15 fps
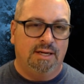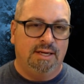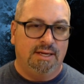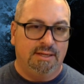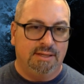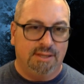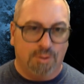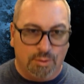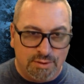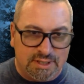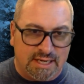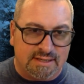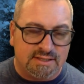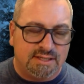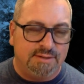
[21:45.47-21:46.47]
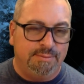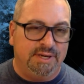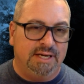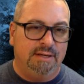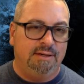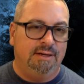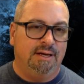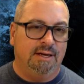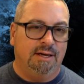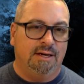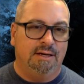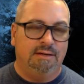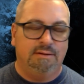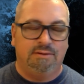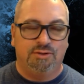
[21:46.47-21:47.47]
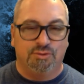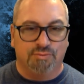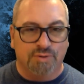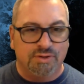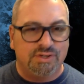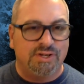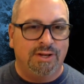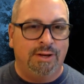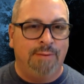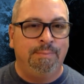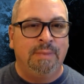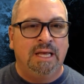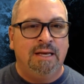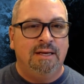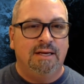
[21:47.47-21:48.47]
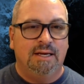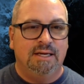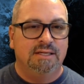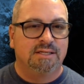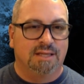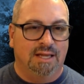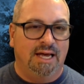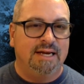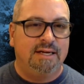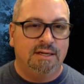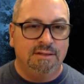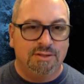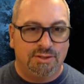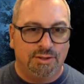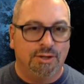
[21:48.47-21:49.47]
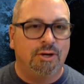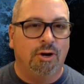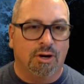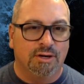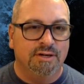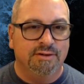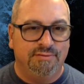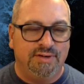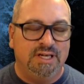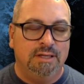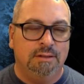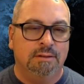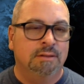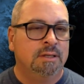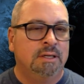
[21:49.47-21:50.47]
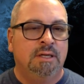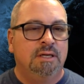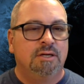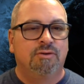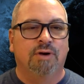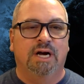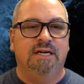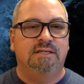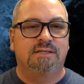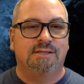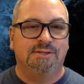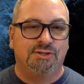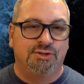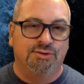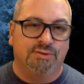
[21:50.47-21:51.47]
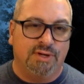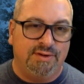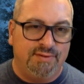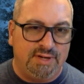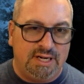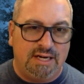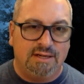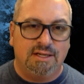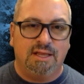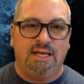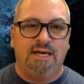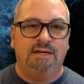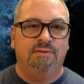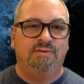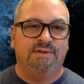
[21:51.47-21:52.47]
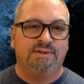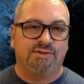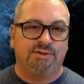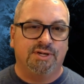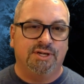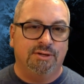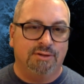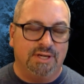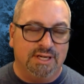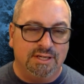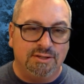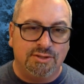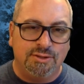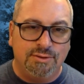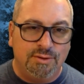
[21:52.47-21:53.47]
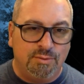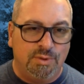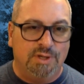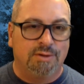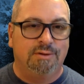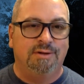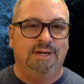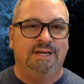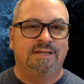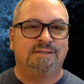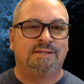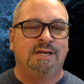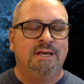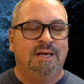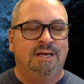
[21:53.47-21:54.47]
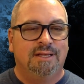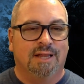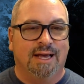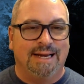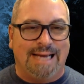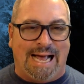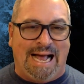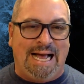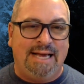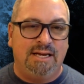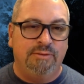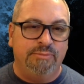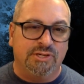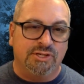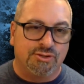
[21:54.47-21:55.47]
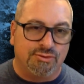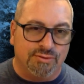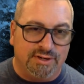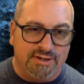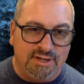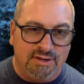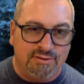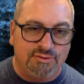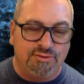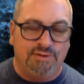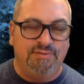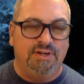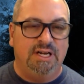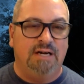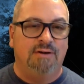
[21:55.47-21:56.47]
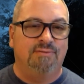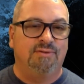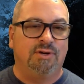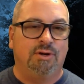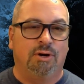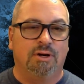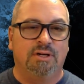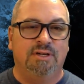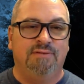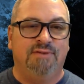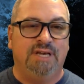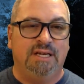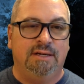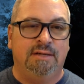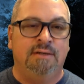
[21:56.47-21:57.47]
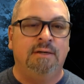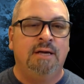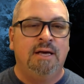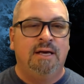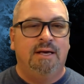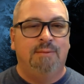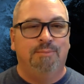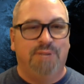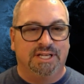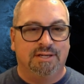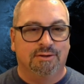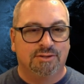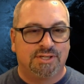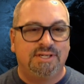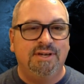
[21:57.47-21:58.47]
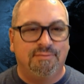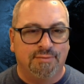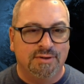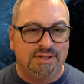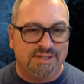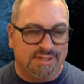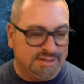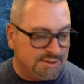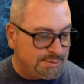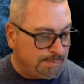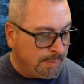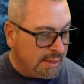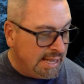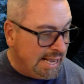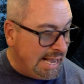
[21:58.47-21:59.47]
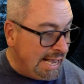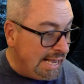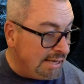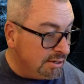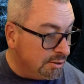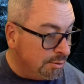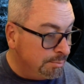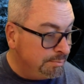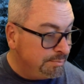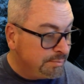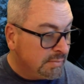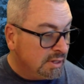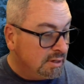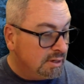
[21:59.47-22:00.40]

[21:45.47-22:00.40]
in the Old Testament, Jerusalem, is likened to the Garden of Eden. Christ is driven out of the land of Israel into the wilderness, like Adam is driven out of the Garden of Eden, but there's differences. Adam